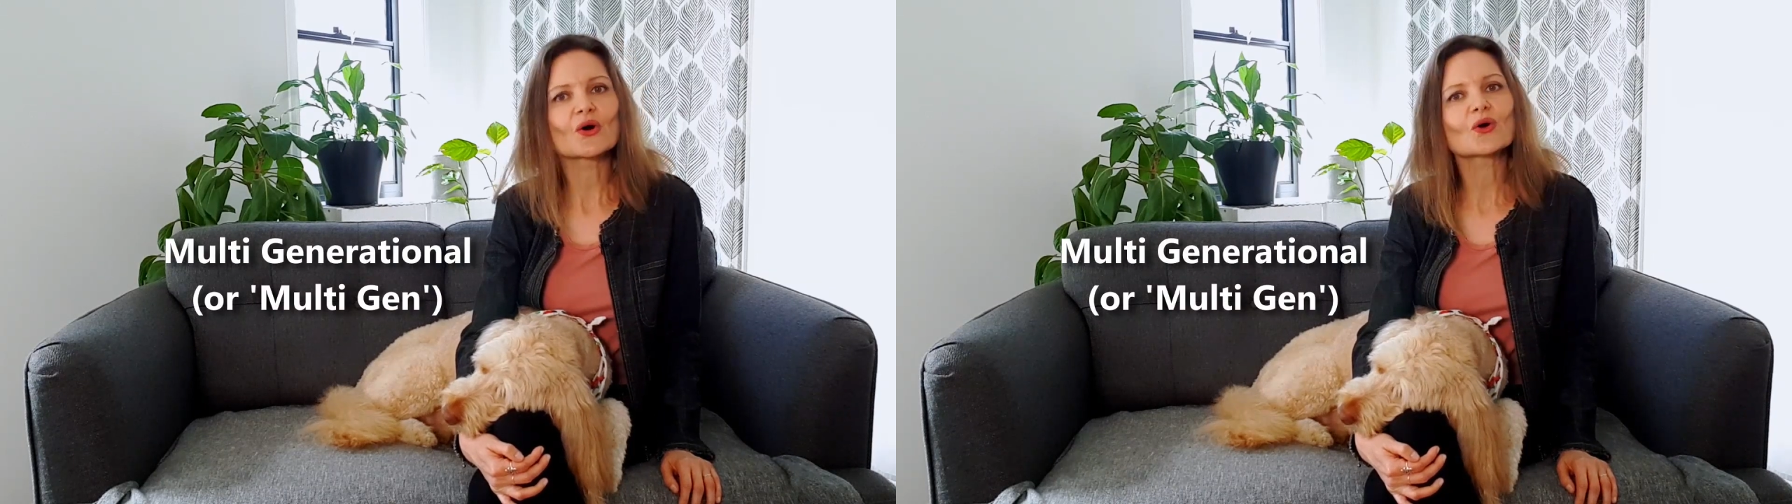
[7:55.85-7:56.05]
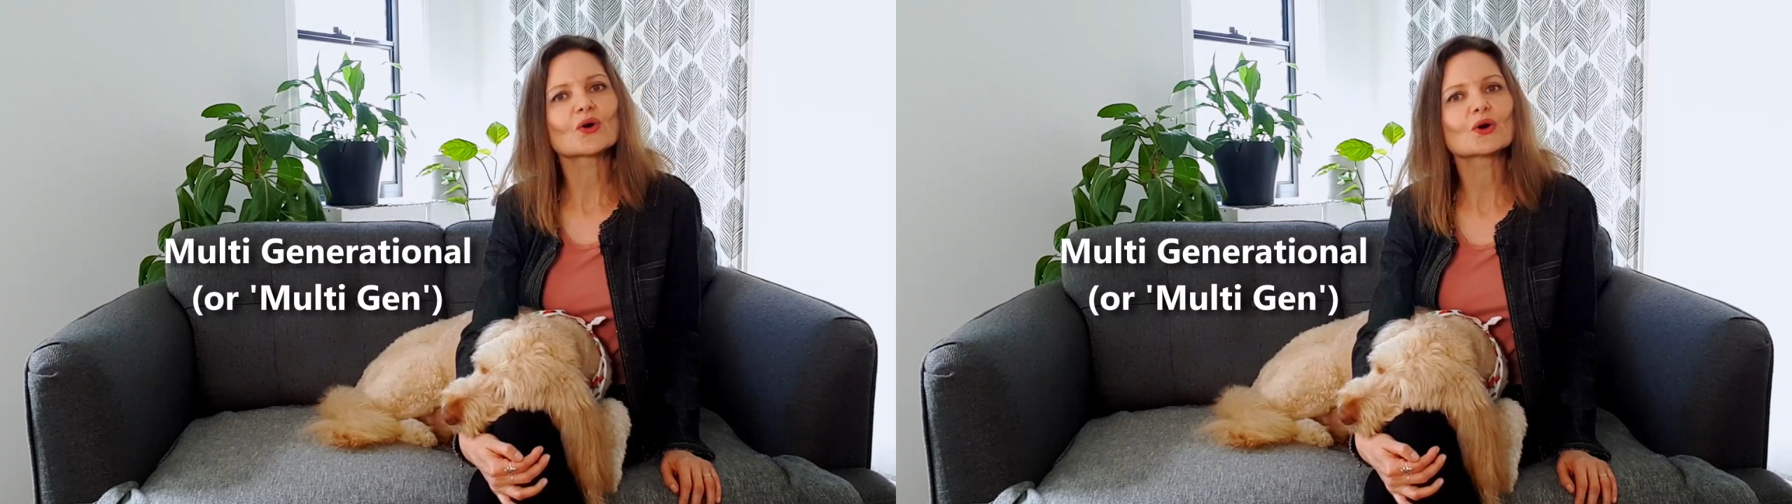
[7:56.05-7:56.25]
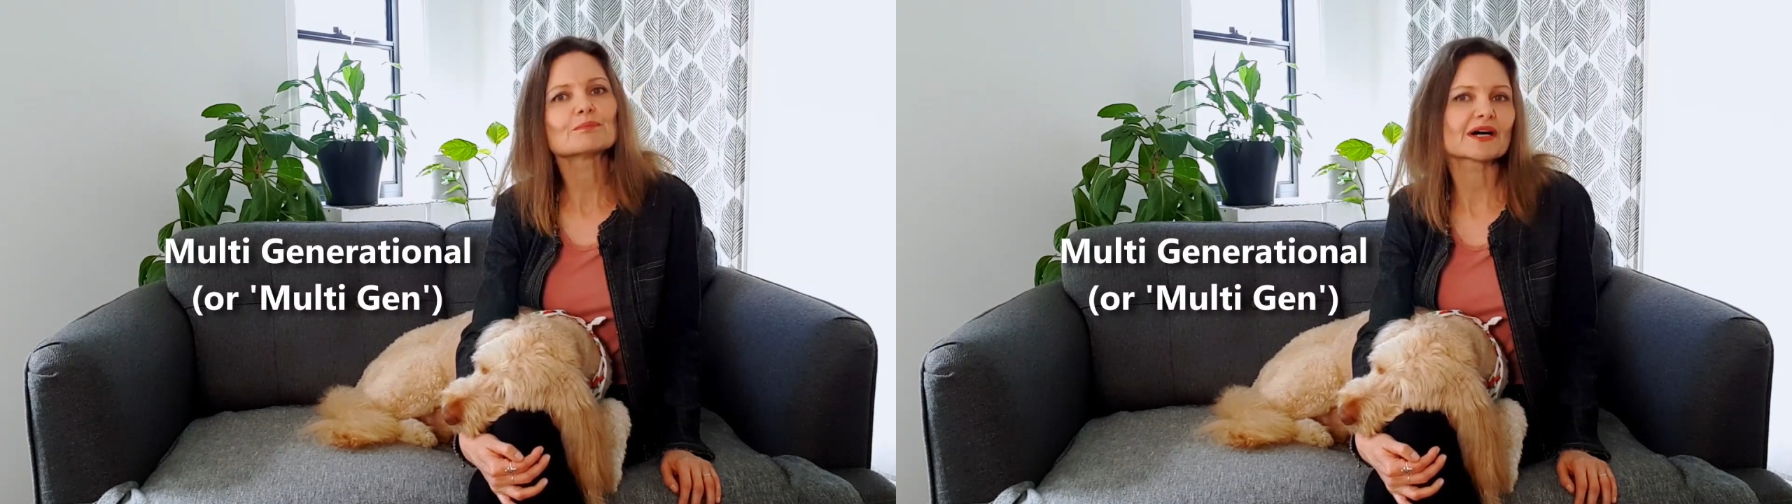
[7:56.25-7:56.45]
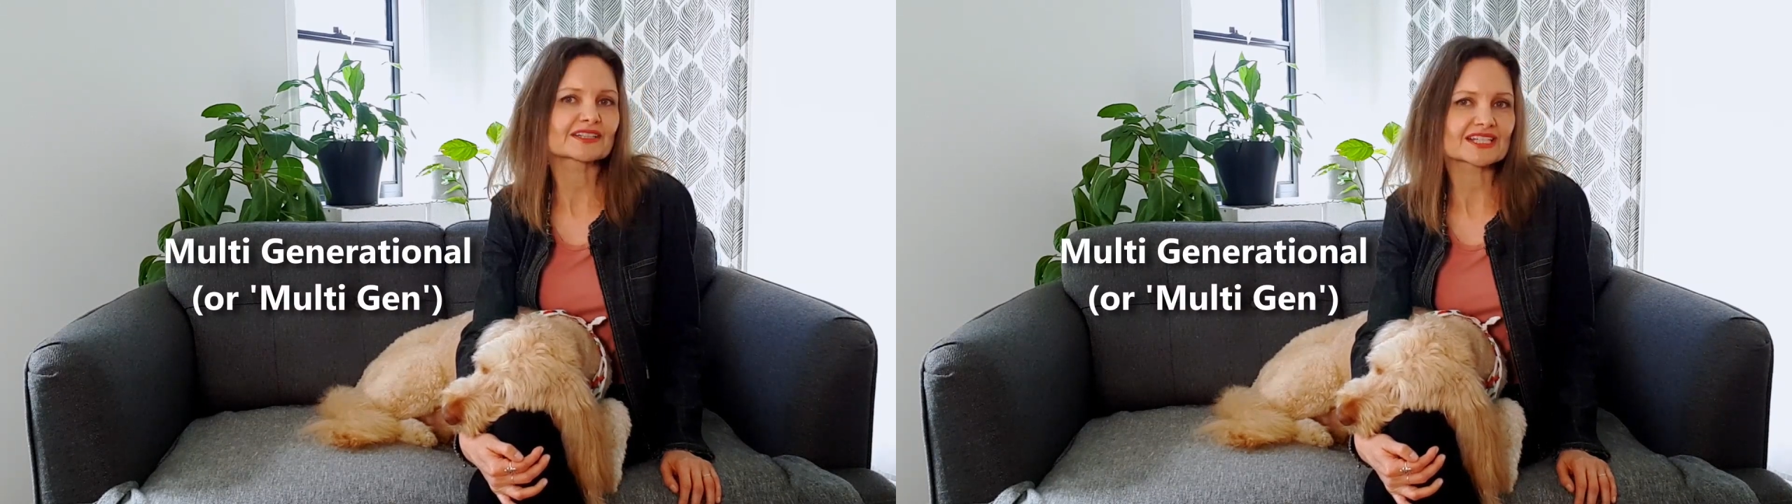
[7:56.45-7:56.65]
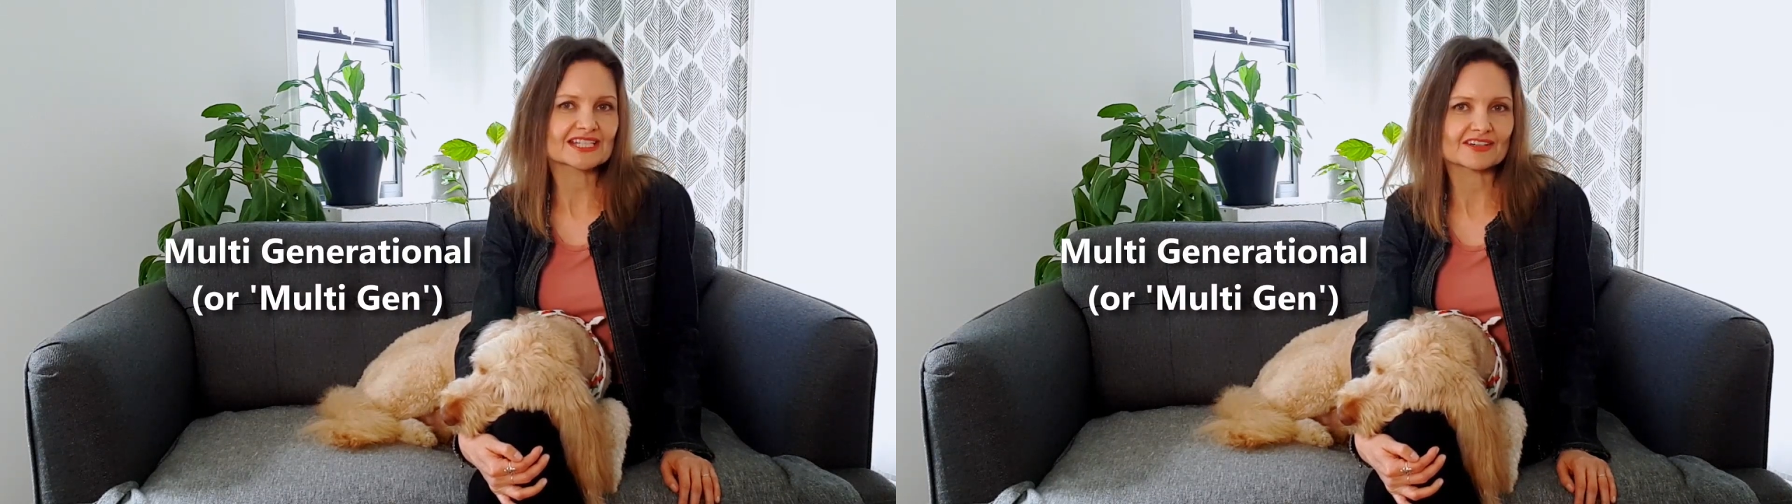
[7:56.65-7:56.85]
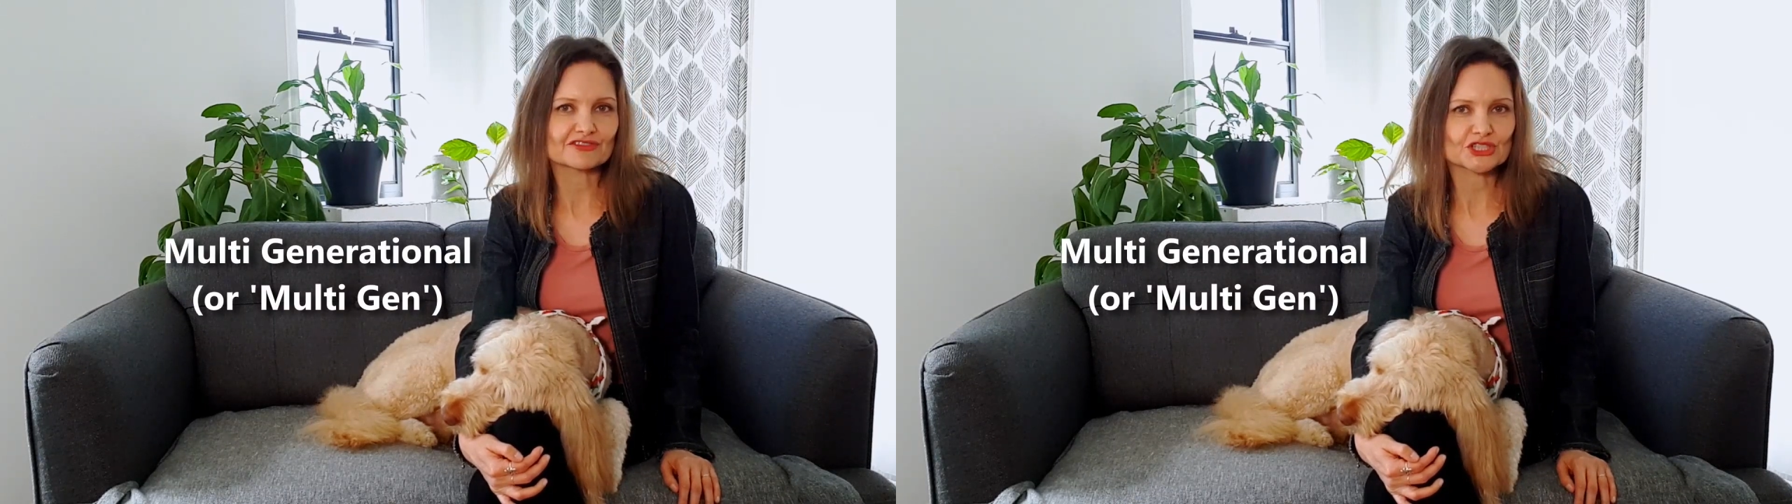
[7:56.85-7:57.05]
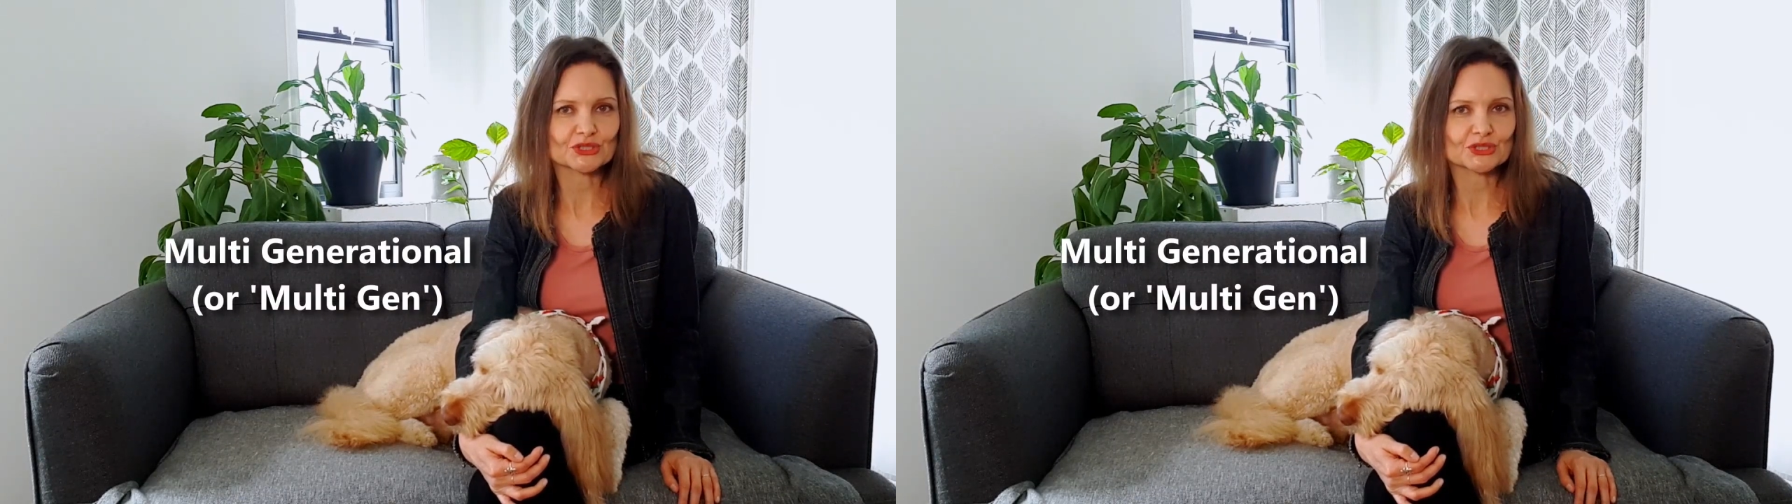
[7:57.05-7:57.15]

or multi-gen for